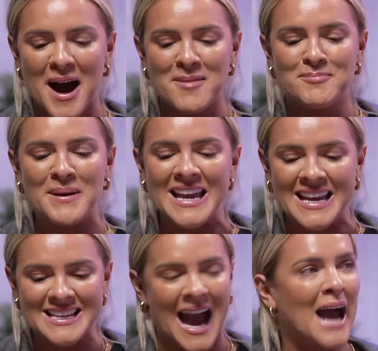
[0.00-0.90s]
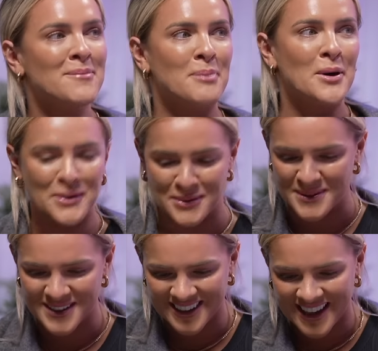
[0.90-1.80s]
and peed and
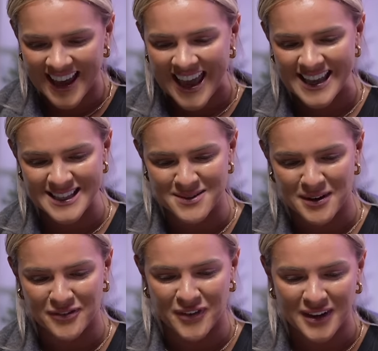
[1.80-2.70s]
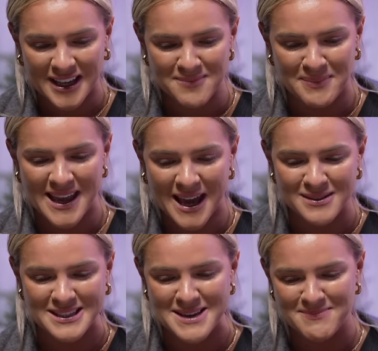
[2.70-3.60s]
pooed into a fucking
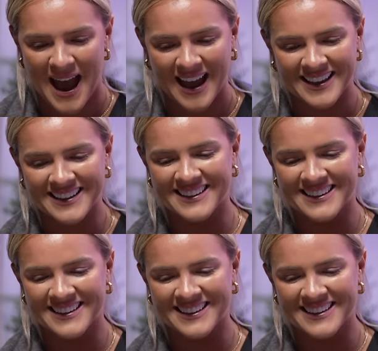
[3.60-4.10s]
PLT bag.